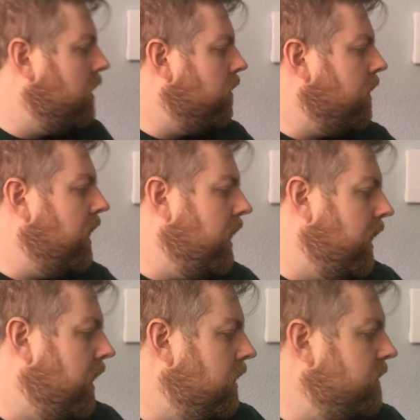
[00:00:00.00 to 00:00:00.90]

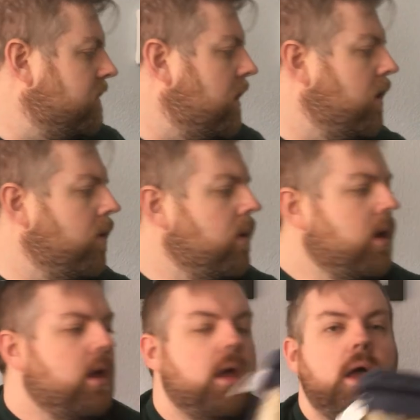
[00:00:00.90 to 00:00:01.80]
Okay, so
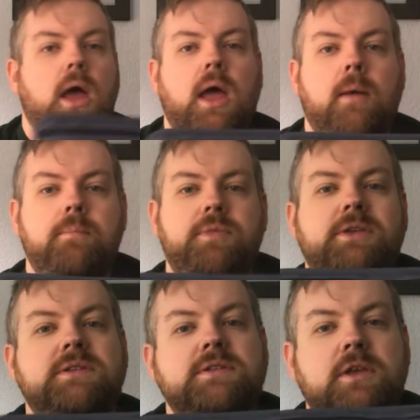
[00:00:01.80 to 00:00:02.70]

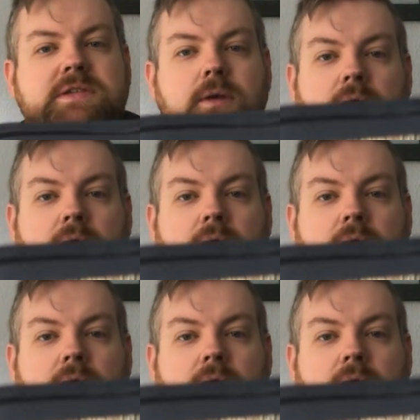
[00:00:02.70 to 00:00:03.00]
this is also,